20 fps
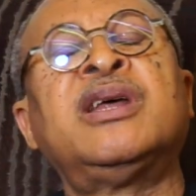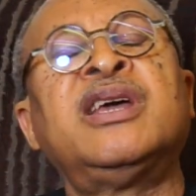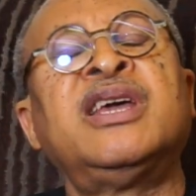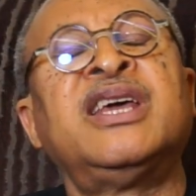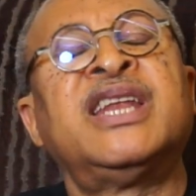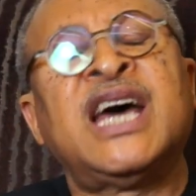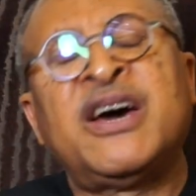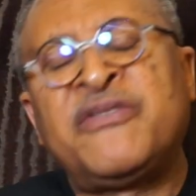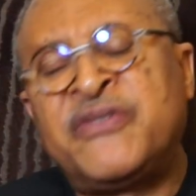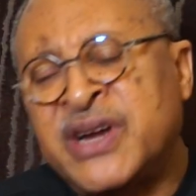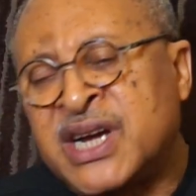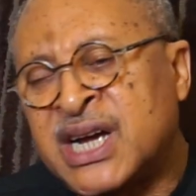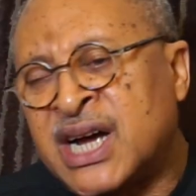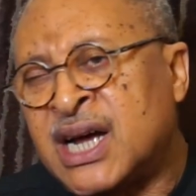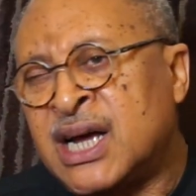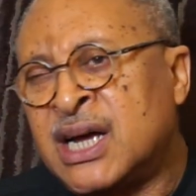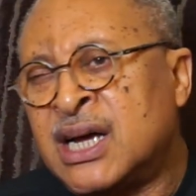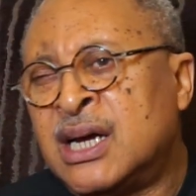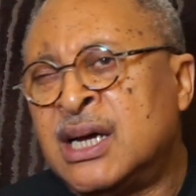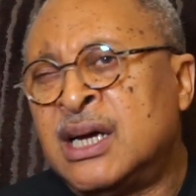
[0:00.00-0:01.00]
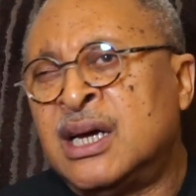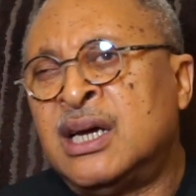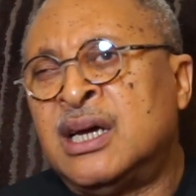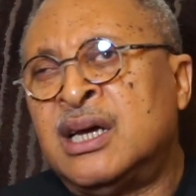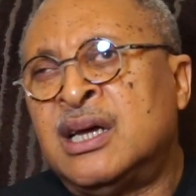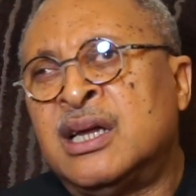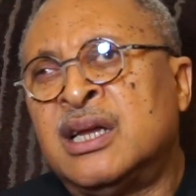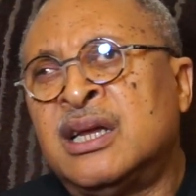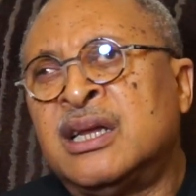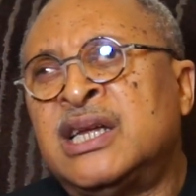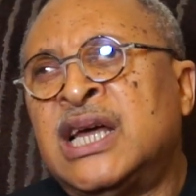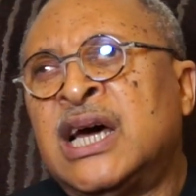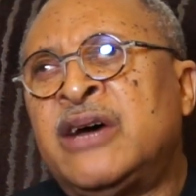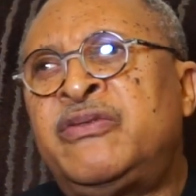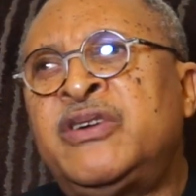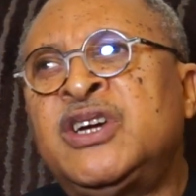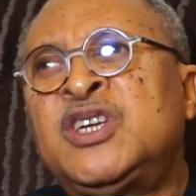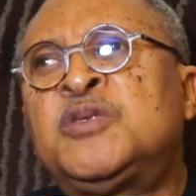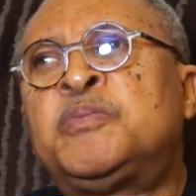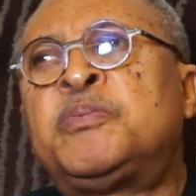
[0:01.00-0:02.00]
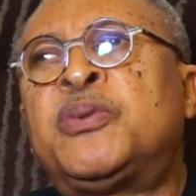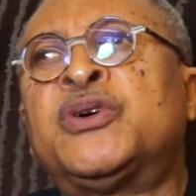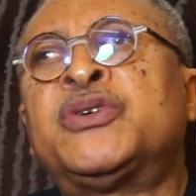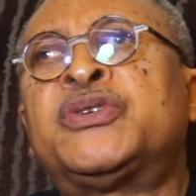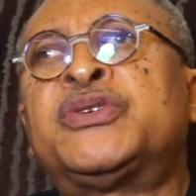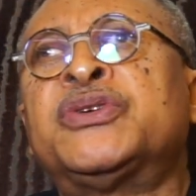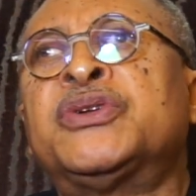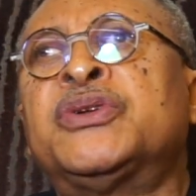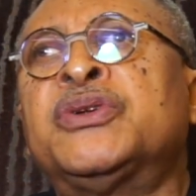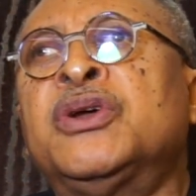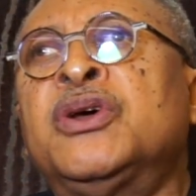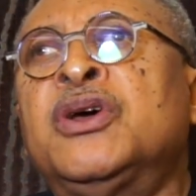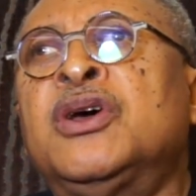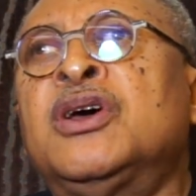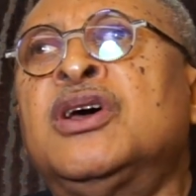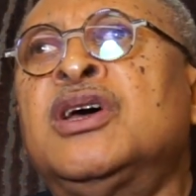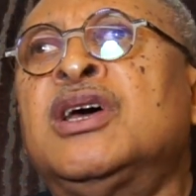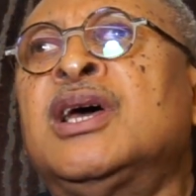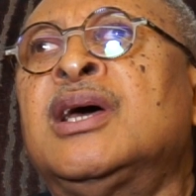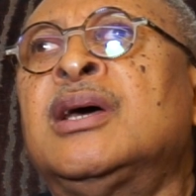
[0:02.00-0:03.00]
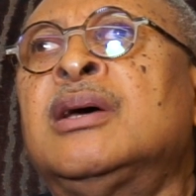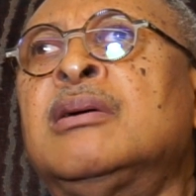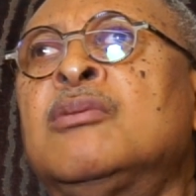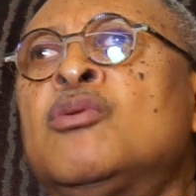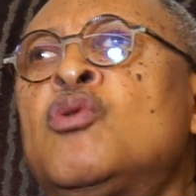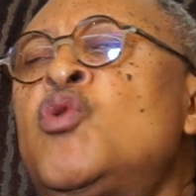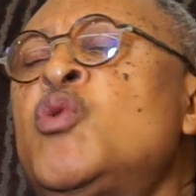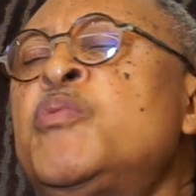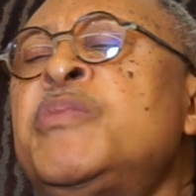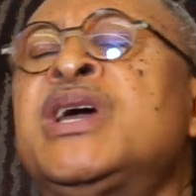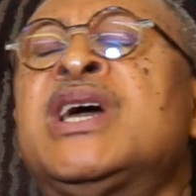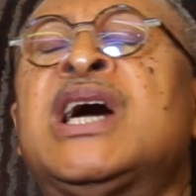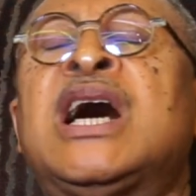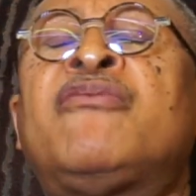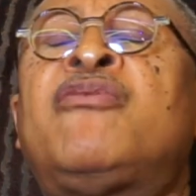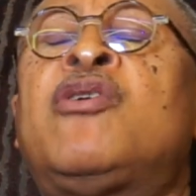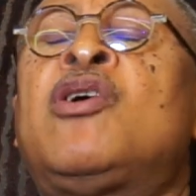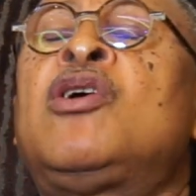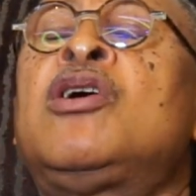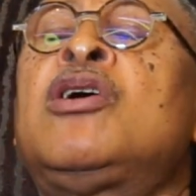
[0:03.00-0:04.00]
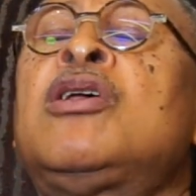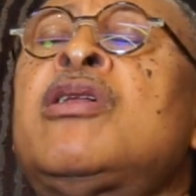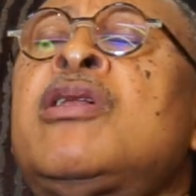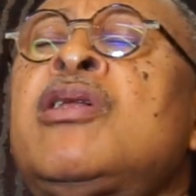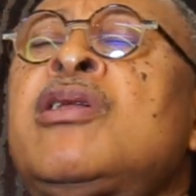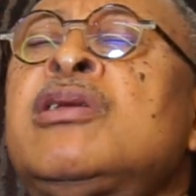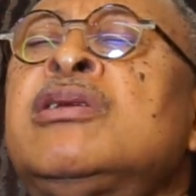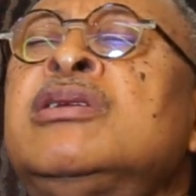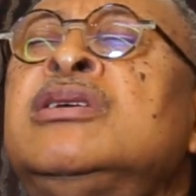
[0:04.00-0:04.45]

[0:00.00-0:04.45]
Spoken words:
In Africa, the average person who may have all